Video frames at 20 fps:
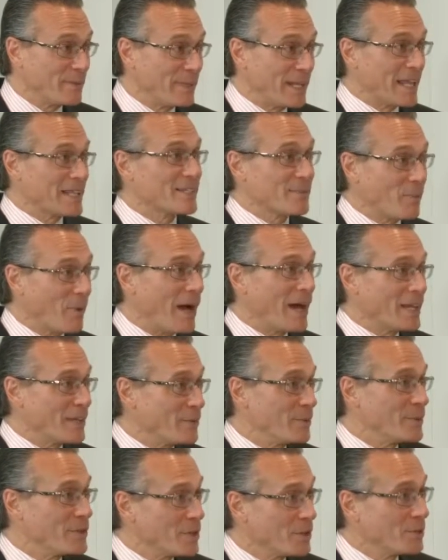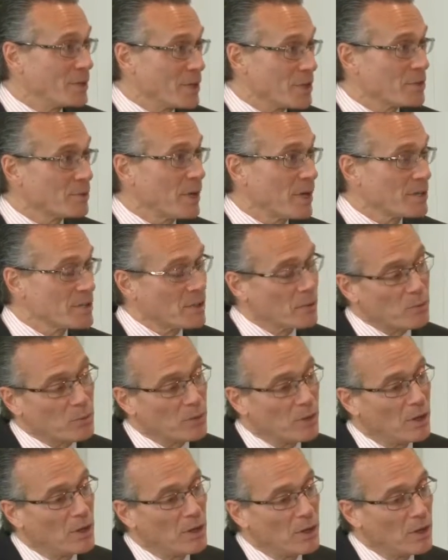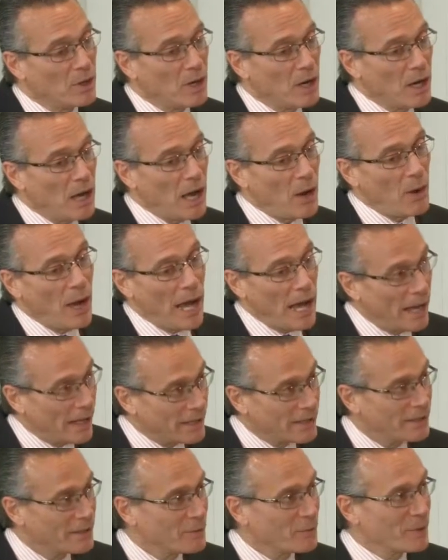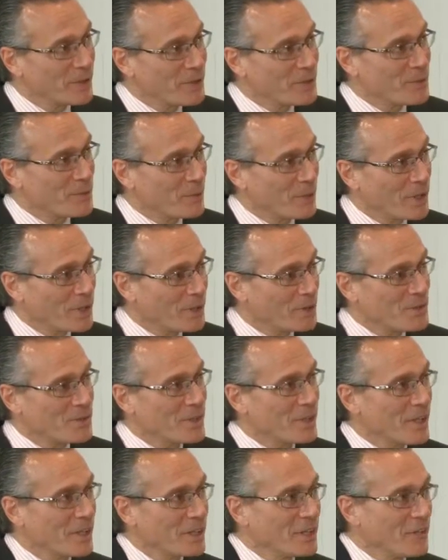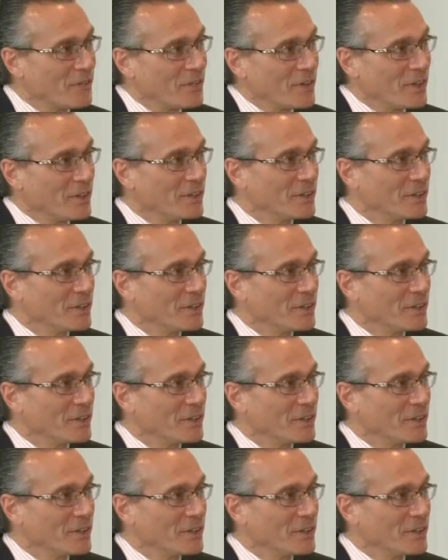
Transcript: I mean, that's why you would do this, right? So how high? What do you What are you yeah, see? Yeah, it's,